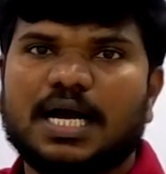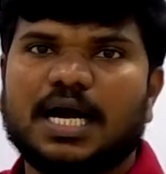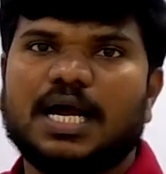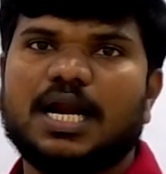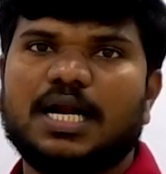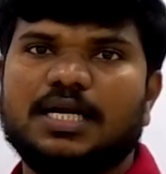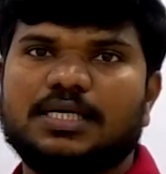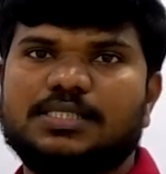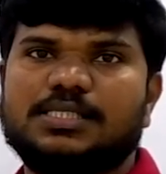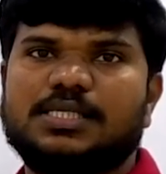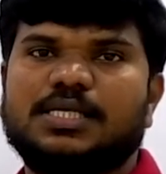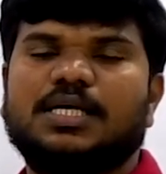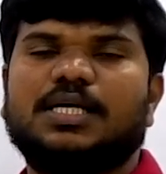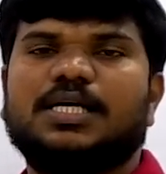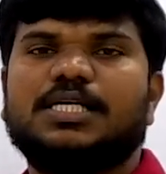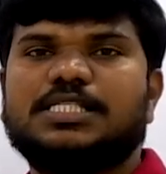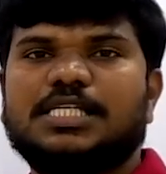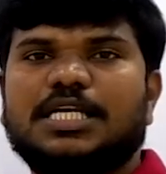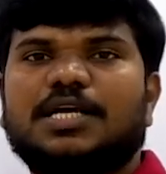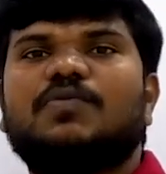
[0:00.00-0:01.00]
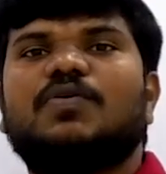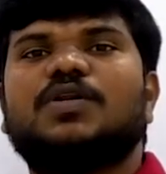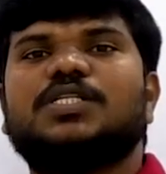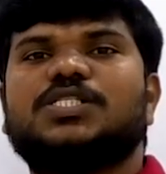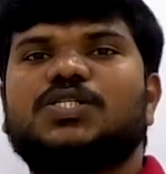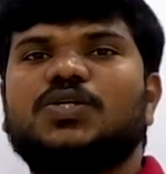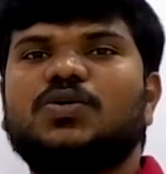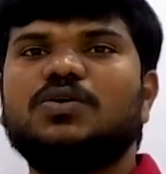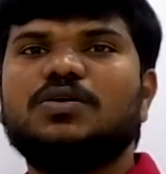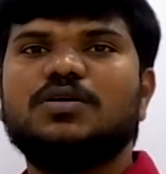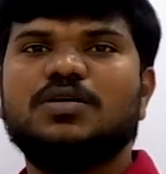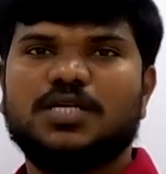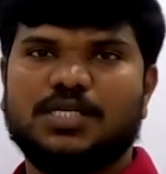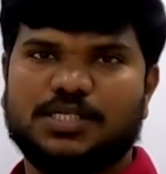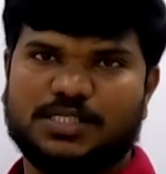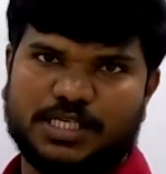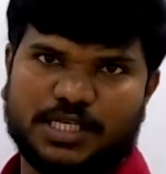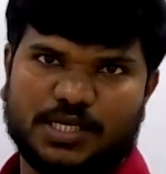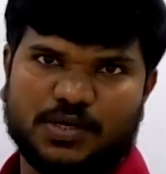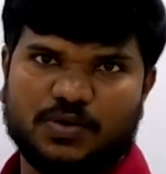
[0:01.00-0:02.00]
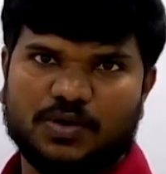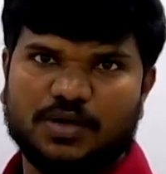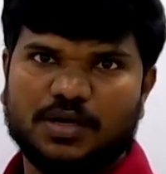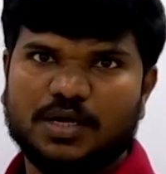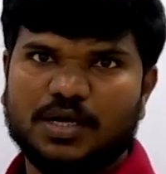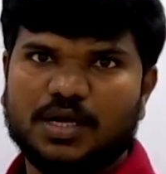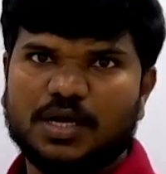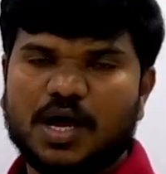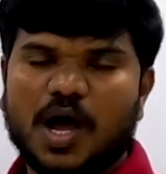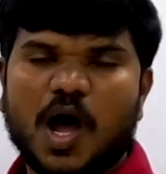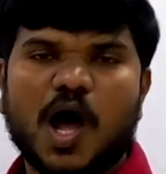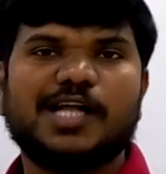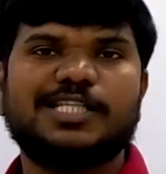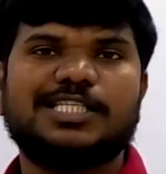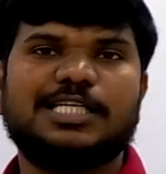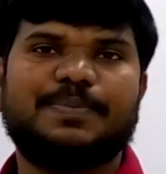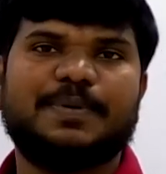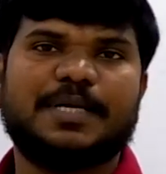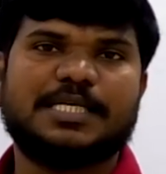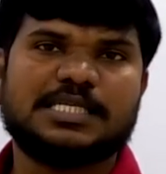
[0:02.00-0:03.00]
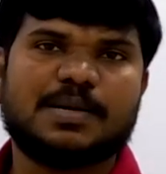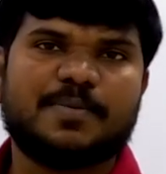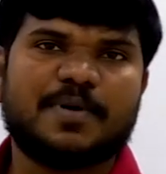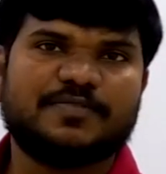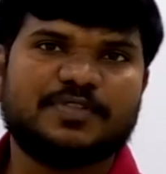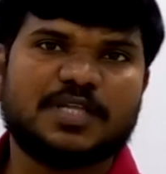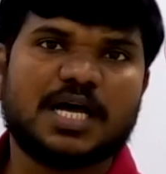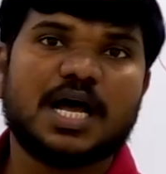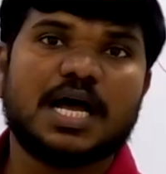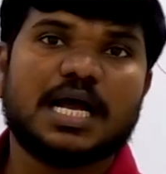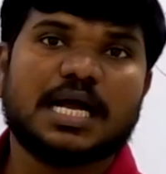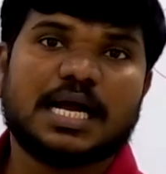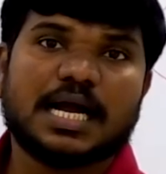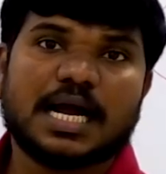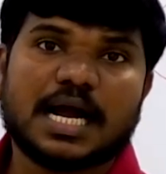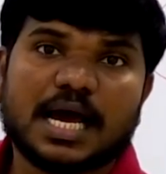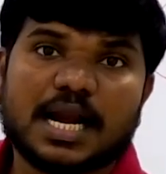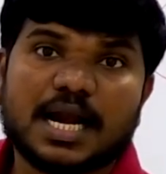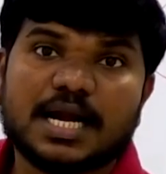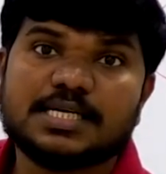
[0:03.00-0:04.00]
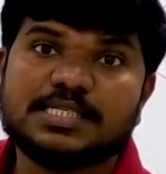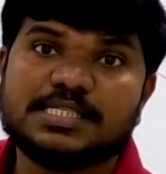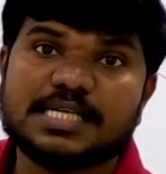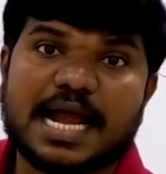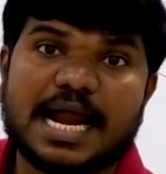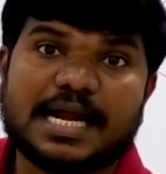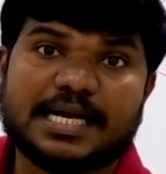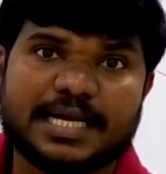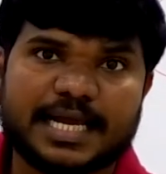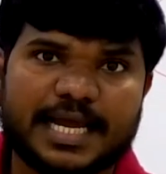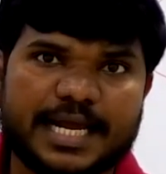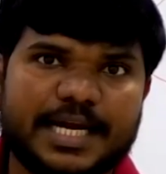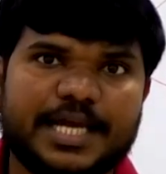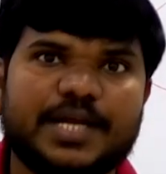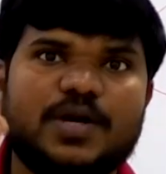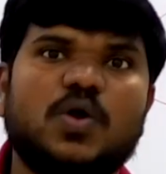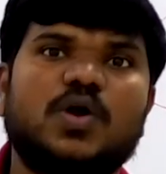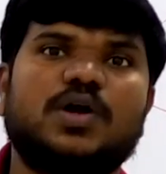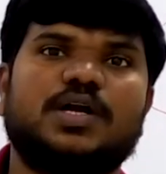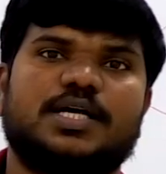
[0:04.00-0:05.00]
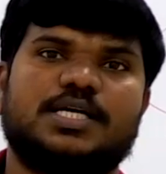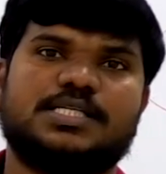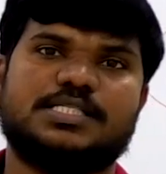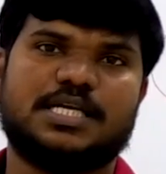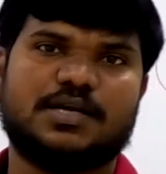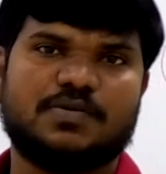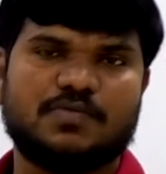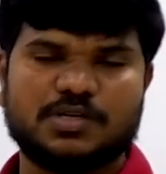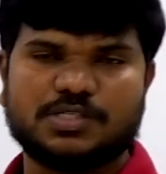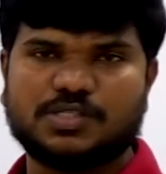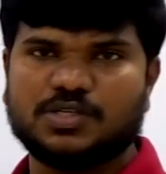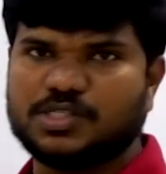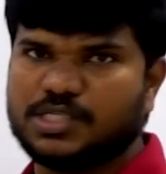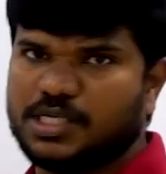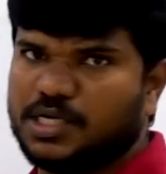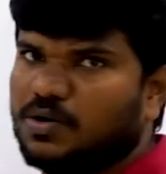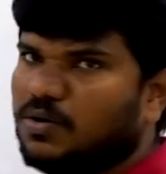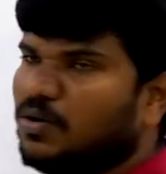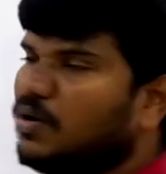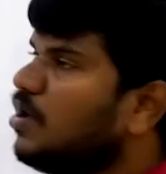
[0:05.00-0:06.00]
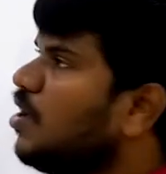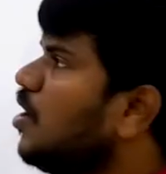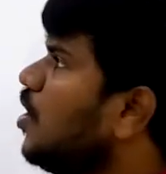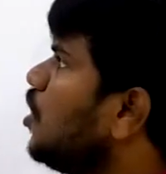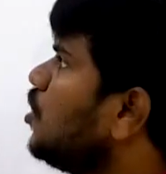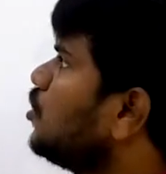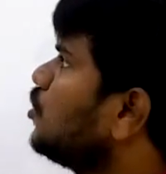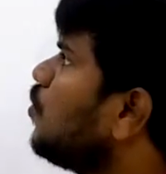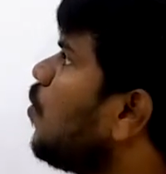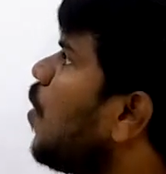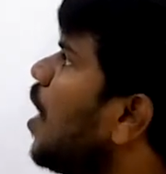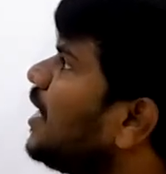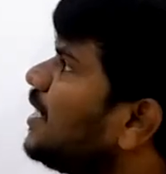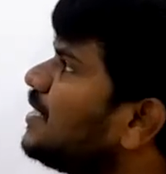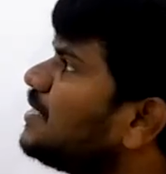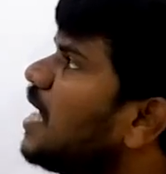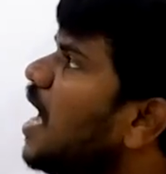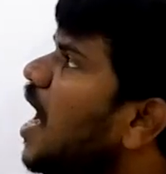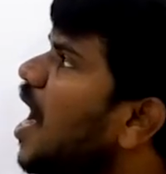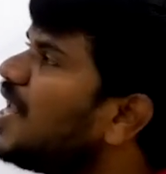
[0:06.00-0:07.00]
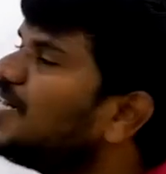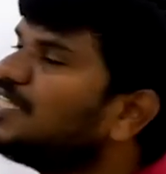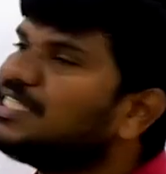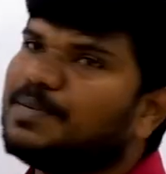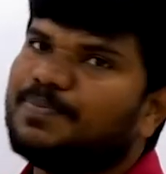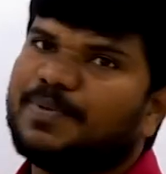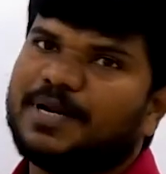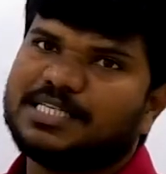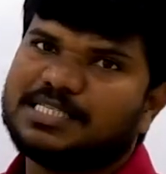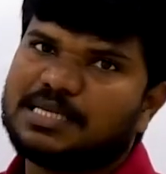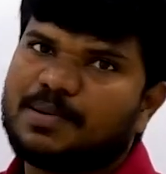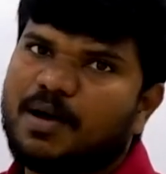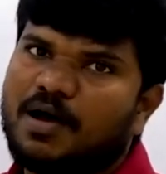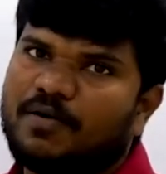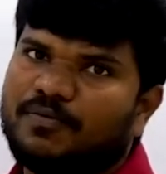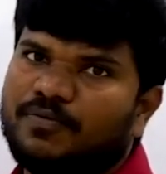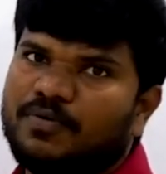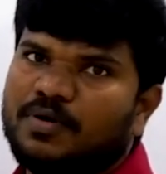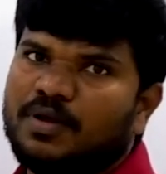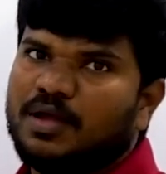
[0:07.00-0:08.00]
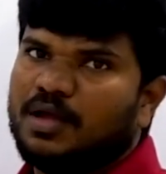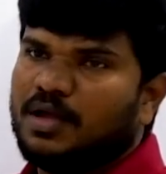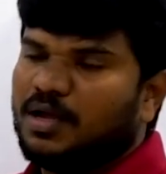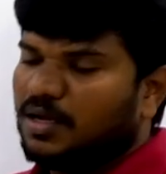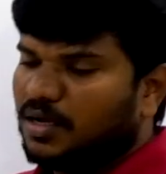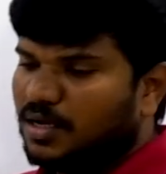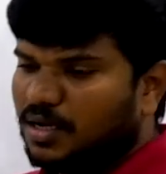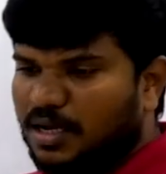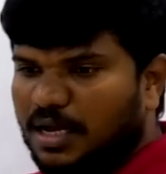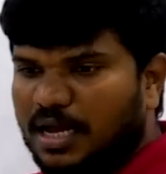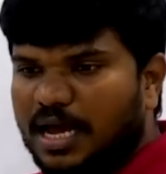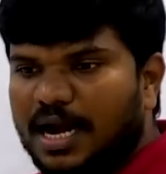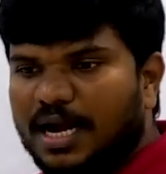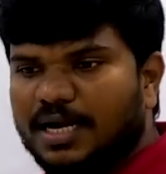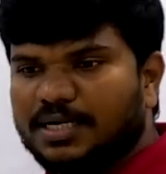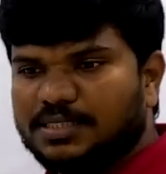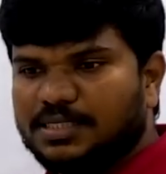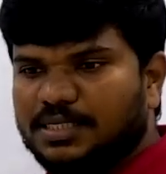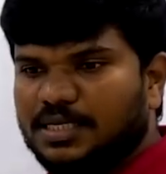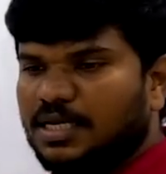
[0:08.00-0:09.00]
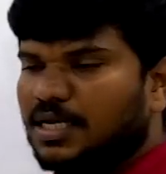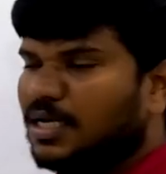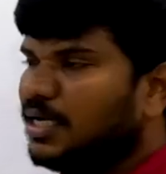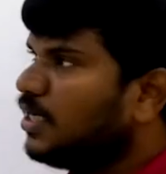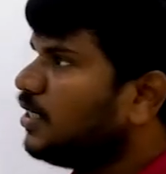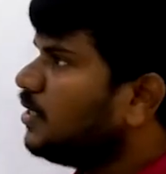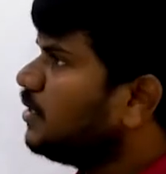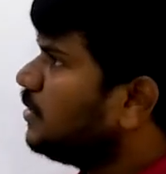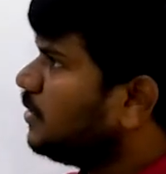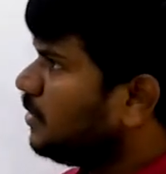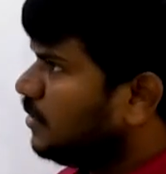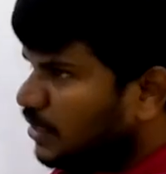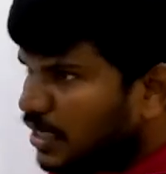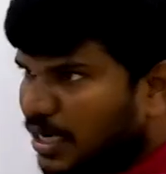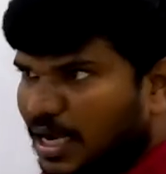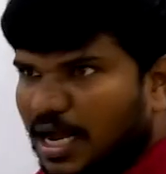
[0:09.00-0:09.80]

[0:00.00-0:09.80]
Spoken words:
currents is equals to 0. Algebraic sum of the currents at any node is equals to 0. So what is the algebraic sum of currents? The